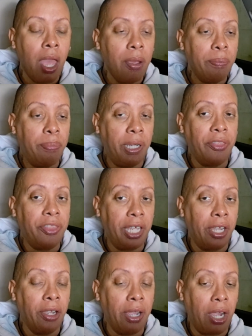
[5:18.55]
But
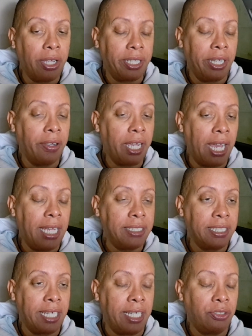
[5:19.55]
their guides
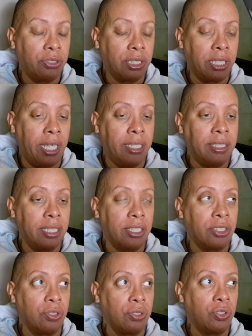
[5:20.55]
and angels and
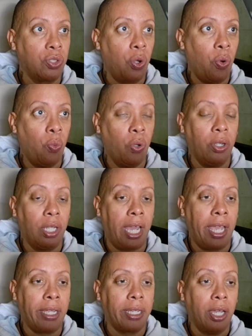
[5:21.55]
ancestors were
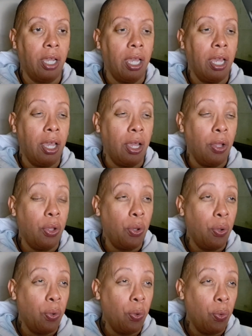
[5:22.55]
like,
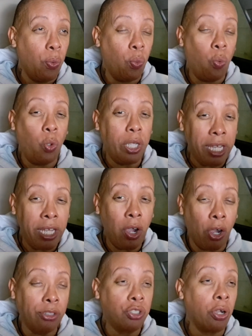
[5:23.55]
we
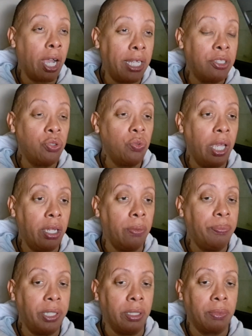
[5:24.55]
are trying to
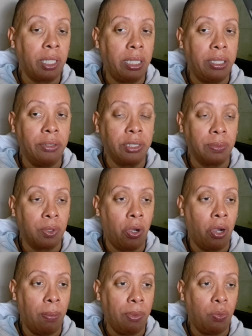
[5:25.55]
help them clear some
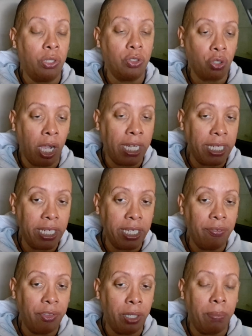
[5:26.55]
karma. We're trying to
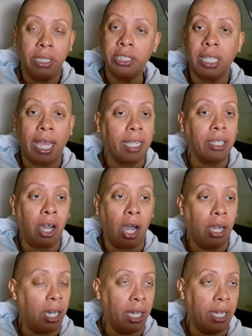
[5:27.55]
give them, it's like
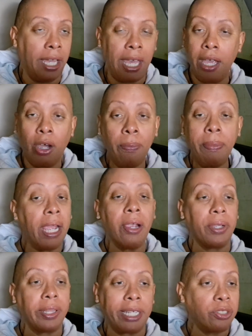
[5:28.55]
a Hail
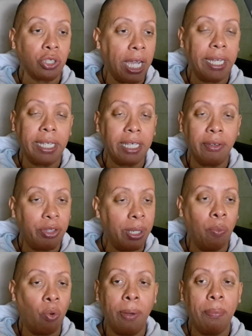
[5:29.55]
Mary. They trying to give
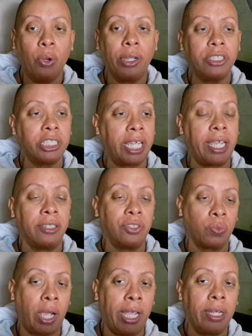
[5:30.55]
them one more
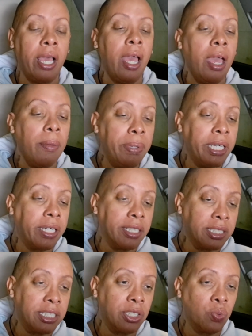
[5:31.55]
chance, right?
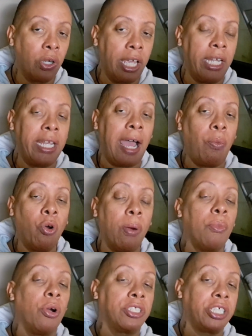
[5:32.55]
Because this one, and not one
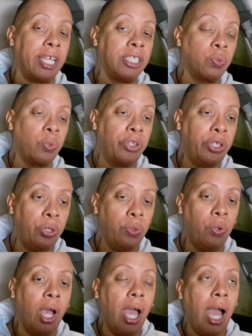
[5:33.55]
more chance with
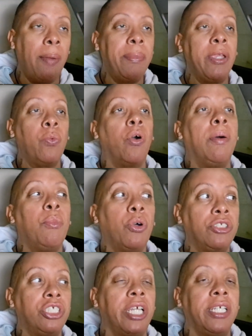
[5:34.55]
you. I mean, one
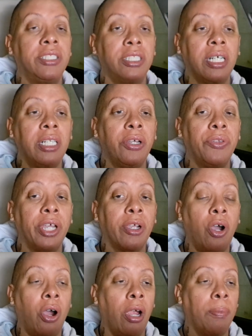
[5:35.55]
more chance to clear
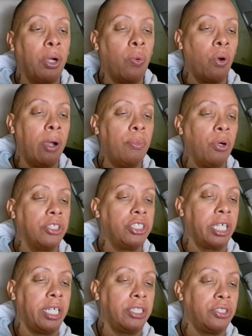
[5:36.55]
their karma, one more
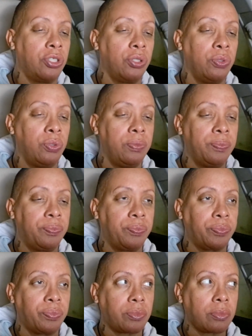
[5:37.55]
chance
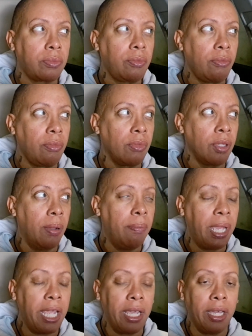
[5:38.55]
to,
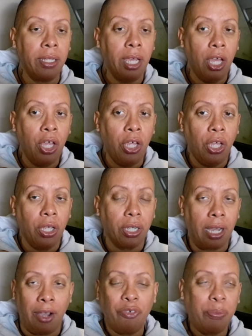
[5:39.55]
man,
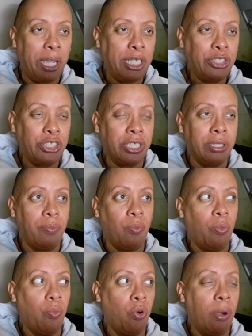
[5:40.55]
confirmation,
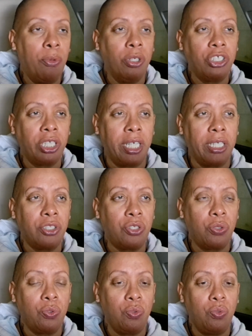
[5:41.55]
one more chance
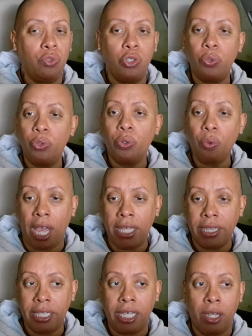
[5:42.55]
to do the right
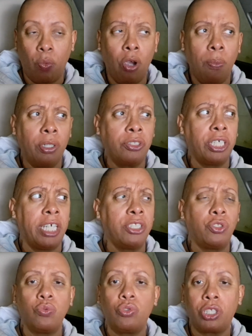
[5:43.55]
thing, one more chance
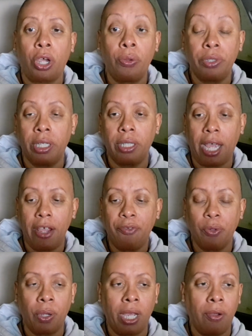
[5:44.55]
to turn their life
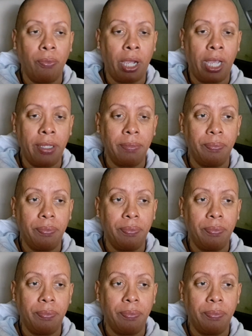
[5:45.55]
around, right?